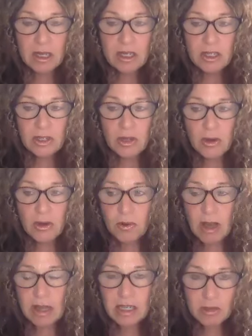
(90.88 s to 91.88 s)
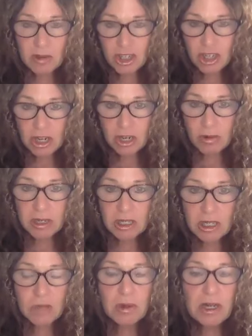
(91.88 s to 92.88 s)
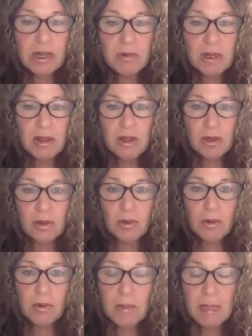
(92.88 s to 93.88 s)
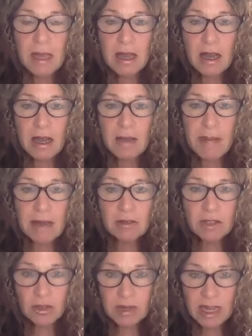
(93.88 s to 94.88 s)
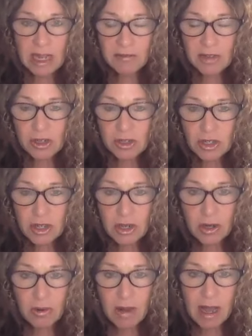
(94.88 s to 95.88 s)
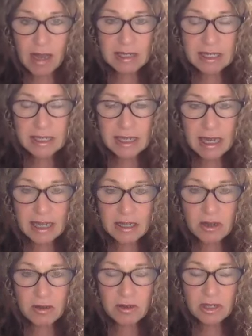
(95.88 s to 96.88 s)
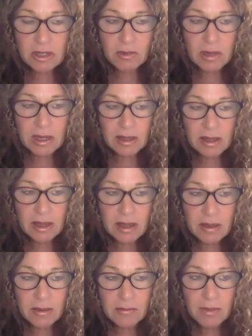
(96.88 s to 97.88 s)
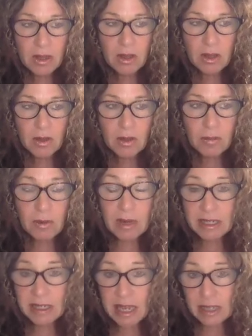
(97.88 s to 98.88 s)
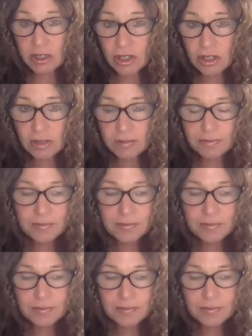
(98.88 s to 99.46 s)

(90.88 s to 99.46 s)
So I just want to share a quick story with you. About 2.5 years ago, I was diagnosed with breast cancer.